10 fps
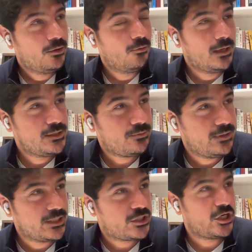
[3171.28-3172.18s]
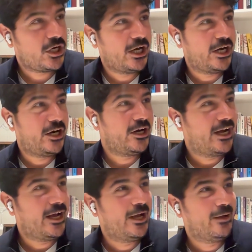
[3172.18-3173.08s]
The ones which are,
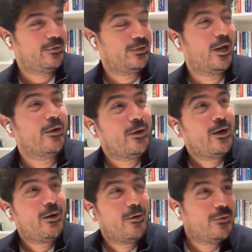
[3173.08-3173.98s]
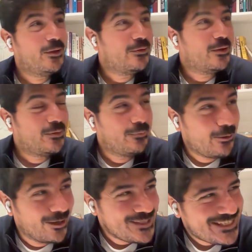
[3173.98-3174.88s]
the big
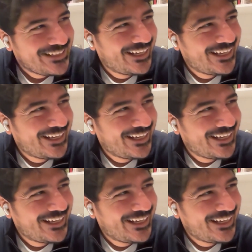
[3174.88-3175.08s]
ones,